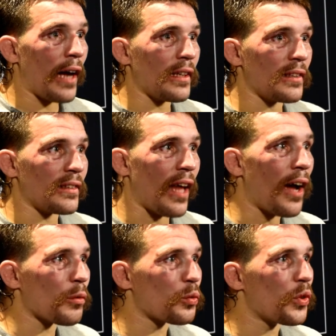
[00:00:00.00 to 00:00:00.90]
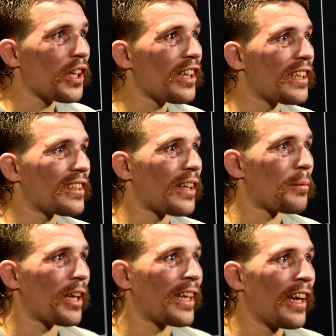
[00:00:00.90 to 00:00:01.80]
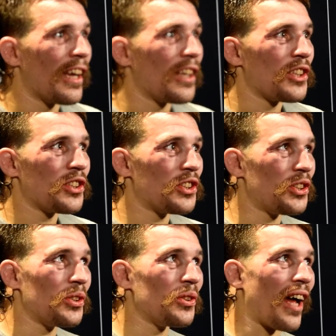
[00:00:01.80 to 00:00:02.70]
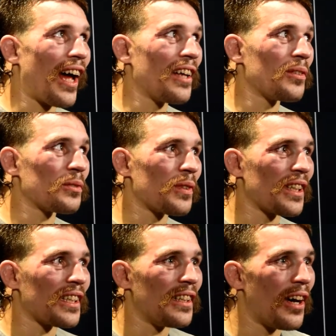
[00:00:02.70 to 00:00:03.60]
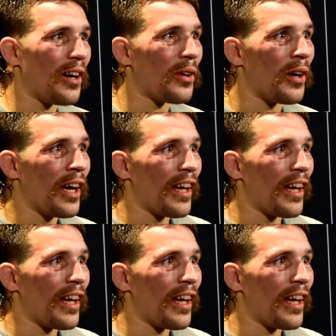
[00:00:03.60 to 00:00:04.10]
Not really, because I'm like, shoot, I don't really know.